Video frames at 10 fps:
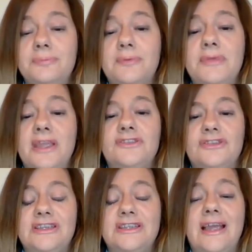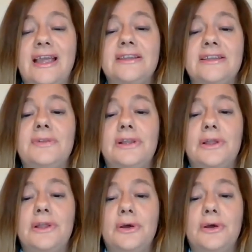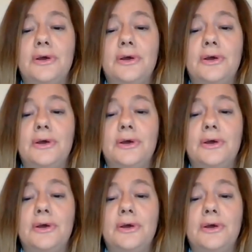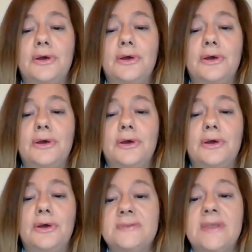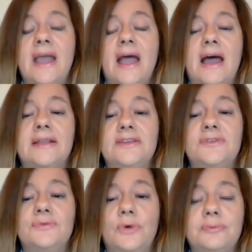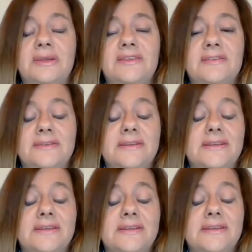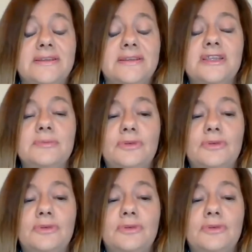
PhD, I developed a format for museums, and this format is